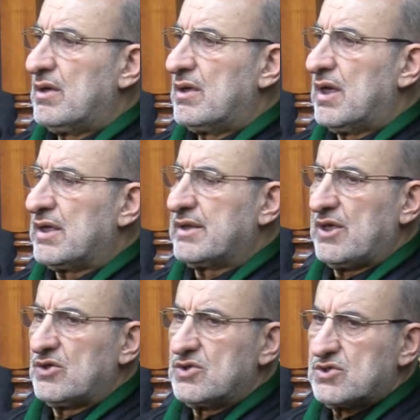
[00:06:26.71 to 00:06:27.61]
and they
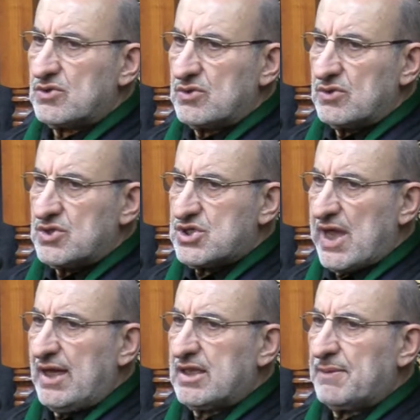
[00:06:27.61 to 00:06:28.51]
used to
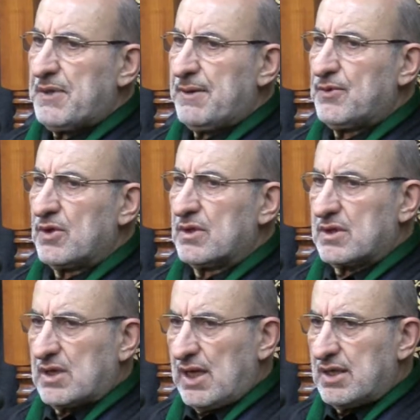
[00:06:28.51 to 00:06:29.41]
jail the people,
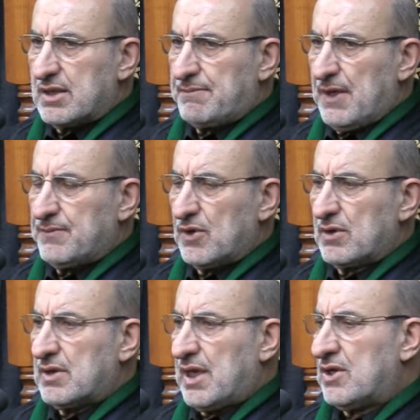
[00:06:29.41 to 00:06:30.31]
kill the people,
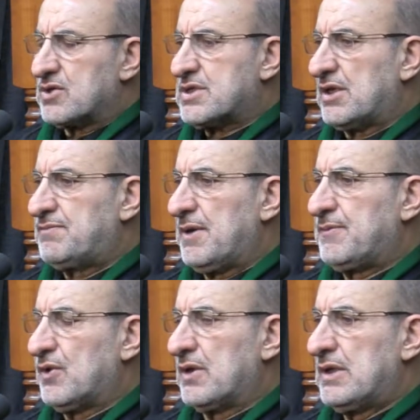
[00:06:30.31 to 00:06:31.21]
the innocent
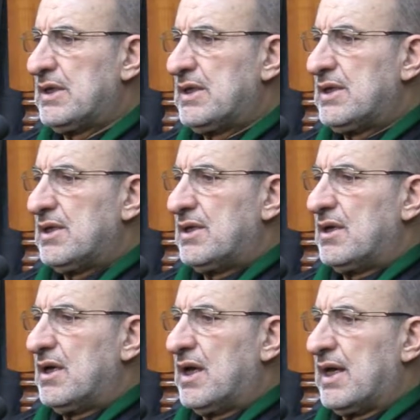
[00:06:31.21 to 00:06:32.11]
people,
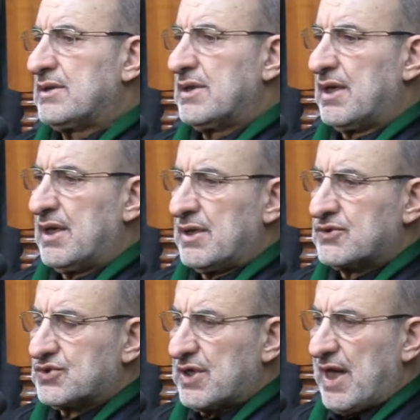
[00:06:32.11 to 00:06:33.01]
and
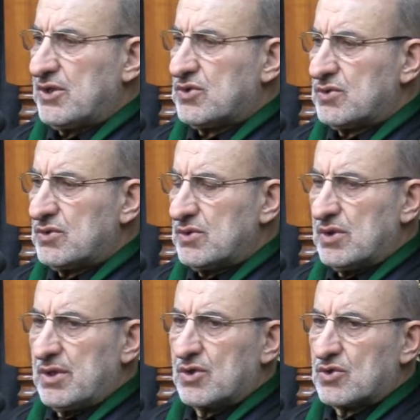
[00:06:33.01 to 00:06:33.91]
try to
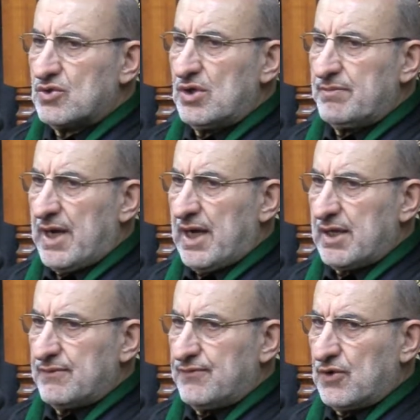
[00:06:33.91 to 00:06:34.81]
rule by
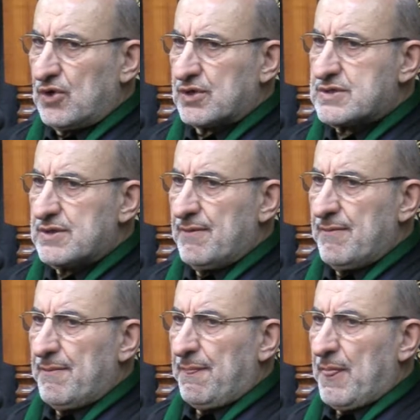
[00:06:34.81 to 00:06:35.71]
force
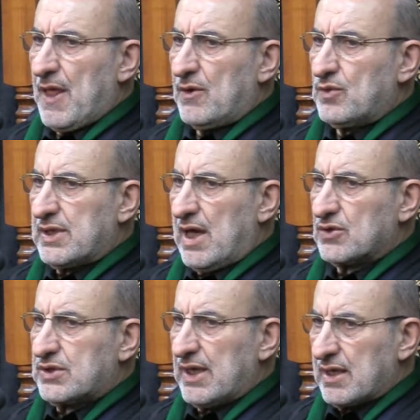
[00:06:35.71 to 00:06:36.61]

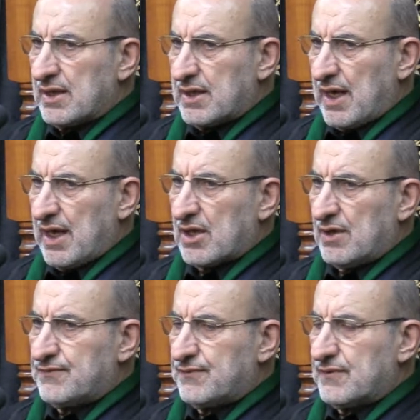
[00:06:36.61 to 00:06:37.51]
without taking care
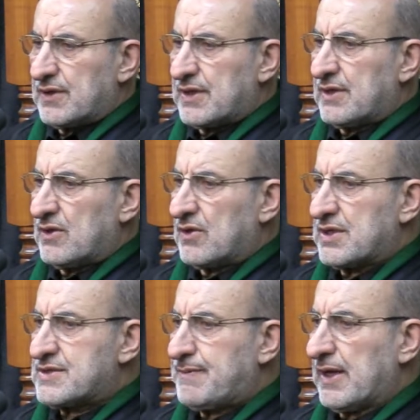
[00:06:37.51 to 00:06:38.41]
of or
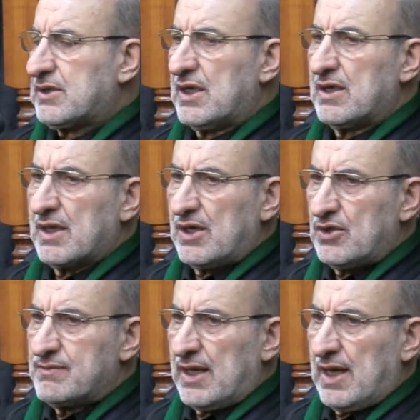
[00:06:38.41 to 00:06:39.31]
respecting the
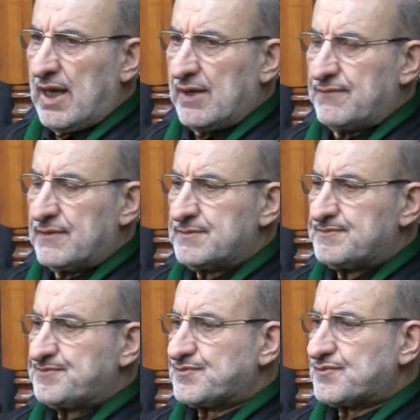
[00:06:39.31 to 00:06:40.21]
human life.
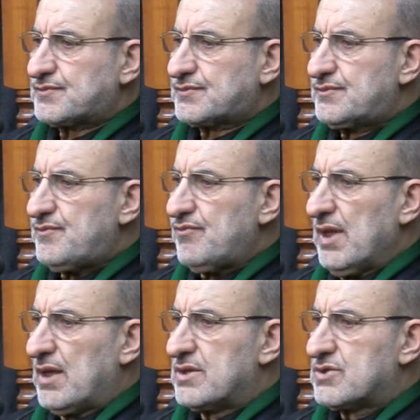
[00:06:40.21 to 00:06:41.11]

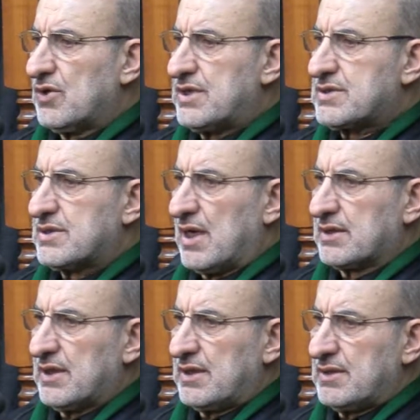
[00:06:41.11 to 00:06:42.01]
So he
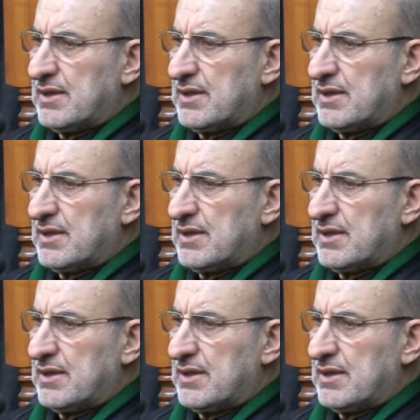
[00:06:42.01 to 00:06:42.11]
started